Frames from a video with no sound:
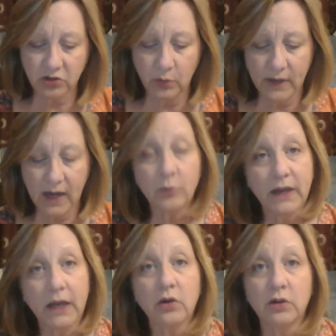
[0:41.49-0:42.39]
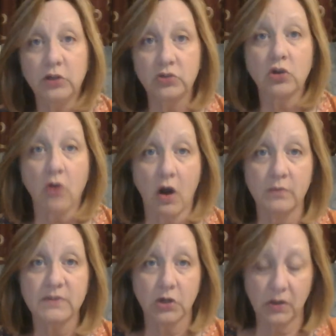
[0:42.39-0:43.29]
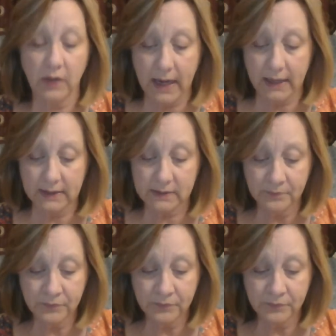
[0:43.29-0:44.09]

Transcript: who would help Karen use her arms and her legs.